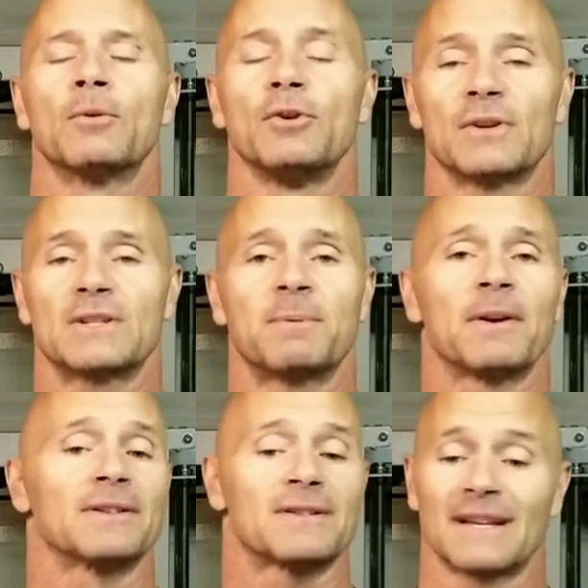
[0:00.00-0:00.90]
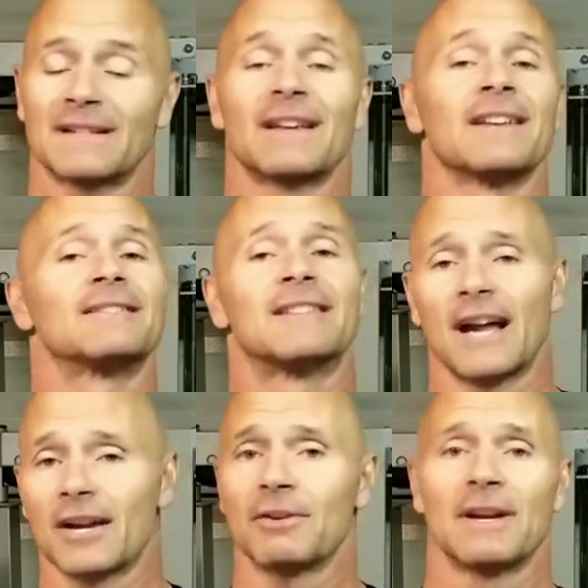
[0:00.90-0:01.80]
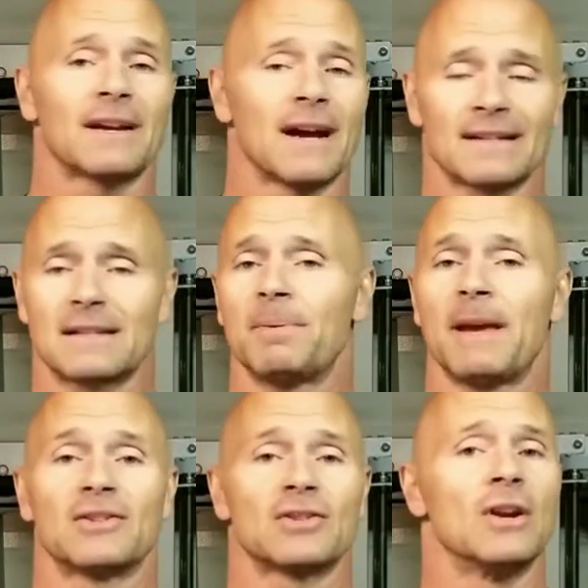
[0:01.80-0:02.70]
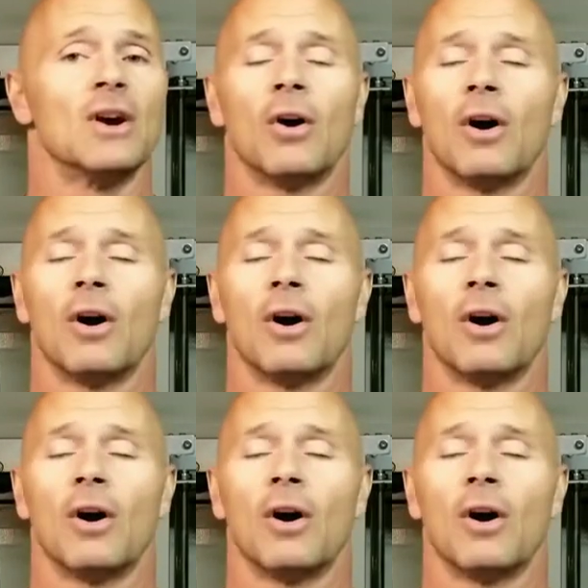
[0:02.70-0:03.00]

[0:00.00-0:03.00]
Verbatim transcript: Will you experience things like diarrhea, constipation,